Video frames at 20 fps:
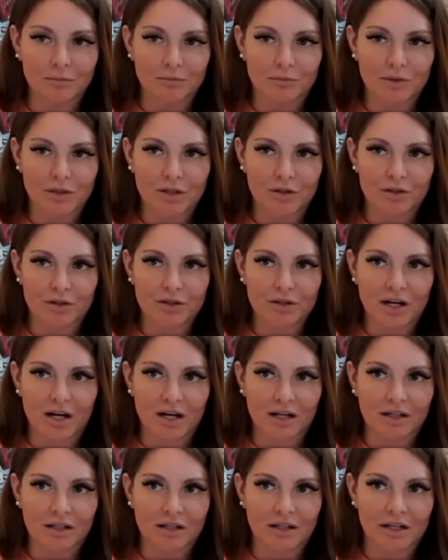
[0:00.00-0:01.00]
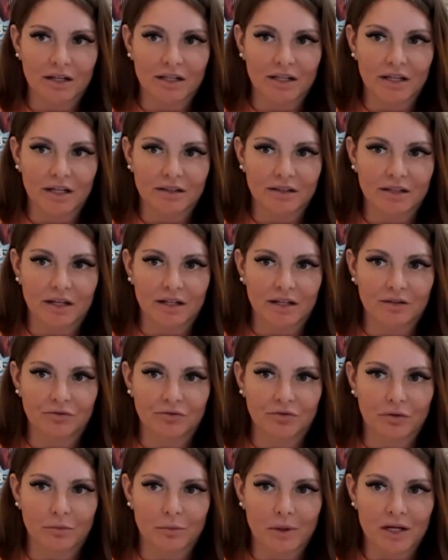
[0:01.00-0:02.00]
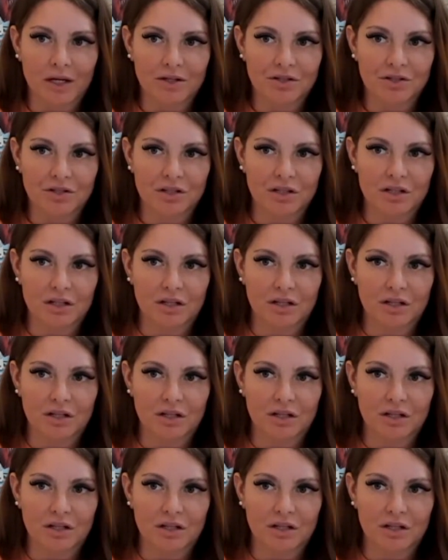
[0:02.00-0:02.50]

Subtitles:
you're not going to get that information